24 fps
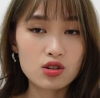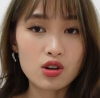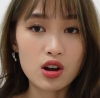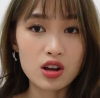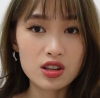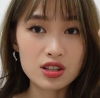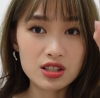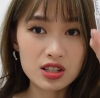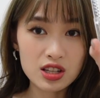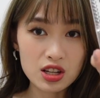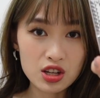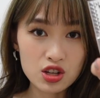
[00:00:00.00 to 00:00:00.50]

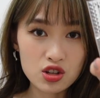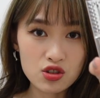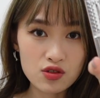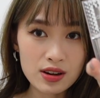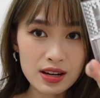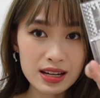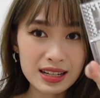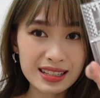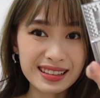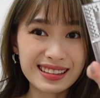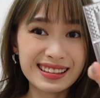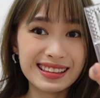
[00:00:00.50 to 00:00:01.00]

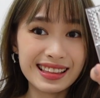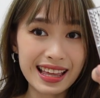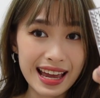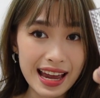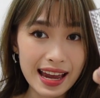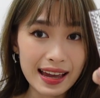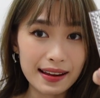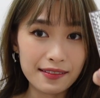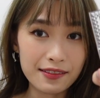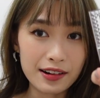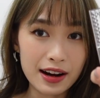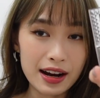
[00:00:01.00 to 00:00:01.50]
considering
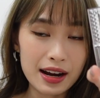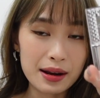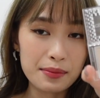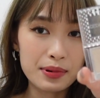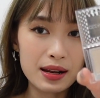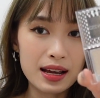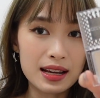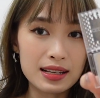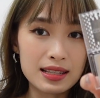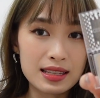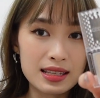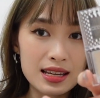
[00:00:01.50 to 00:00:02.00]
that, right,
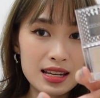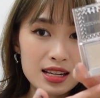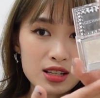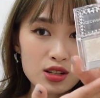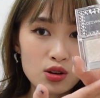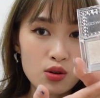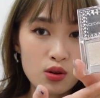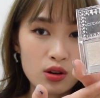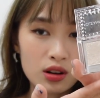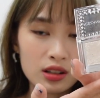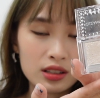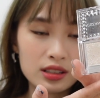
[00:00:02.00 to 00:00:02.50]
plus this
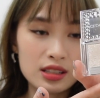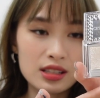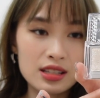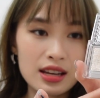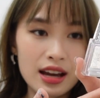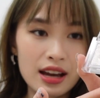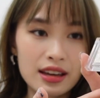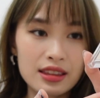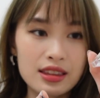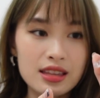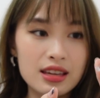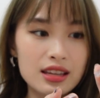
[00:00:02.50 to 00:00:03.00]
quality,
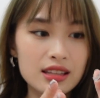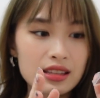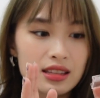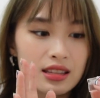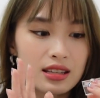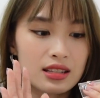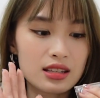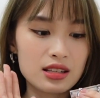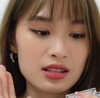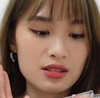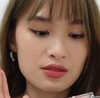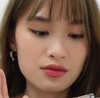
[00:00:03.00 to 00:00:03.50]
I think
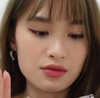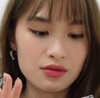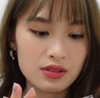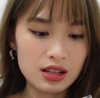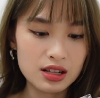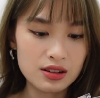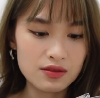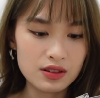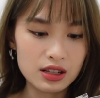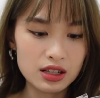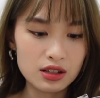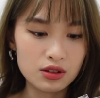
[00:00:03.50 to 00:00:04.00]
this is
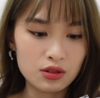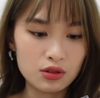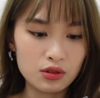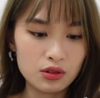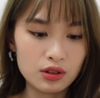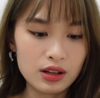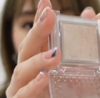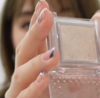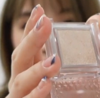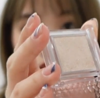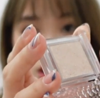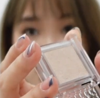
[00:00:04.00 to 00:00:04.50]
really
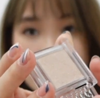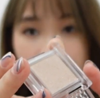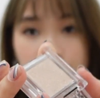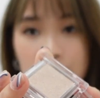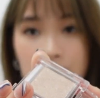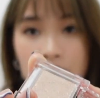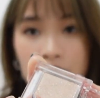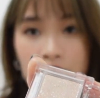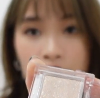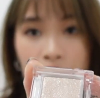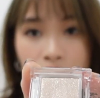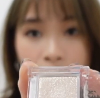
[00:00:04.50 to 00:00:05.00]
good. I just
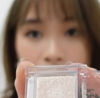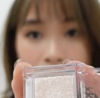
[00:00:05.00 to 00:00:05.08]
love